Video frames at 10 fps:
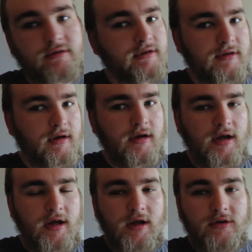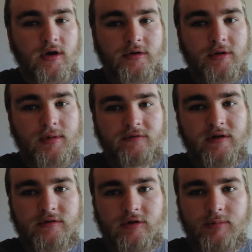it's always going to be a
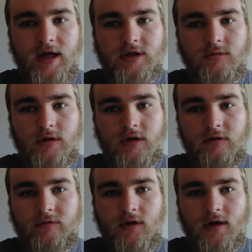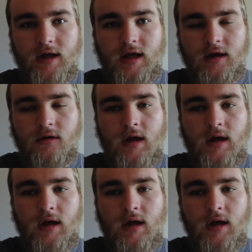physical match when if you're a King.